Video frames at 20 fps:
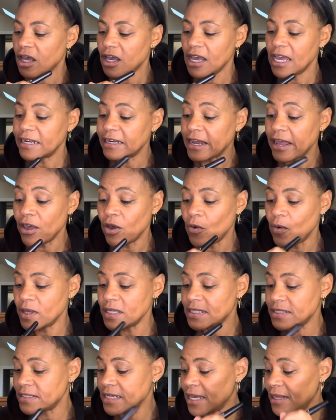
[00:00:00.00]
And I
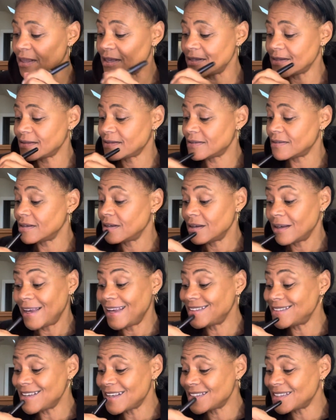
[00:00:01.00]
always say this,
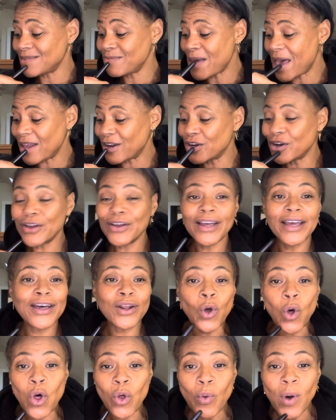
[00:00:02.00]
it doesn't matter. It
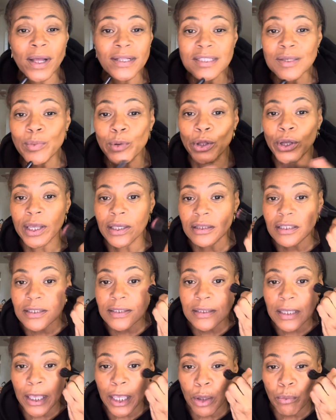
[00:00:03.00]
all winds up looking the
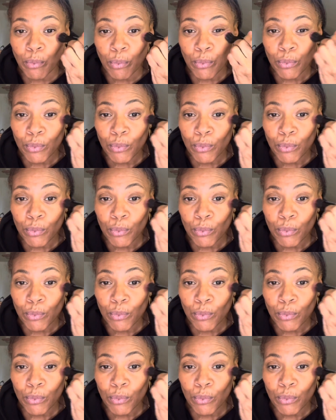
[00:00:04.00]
same.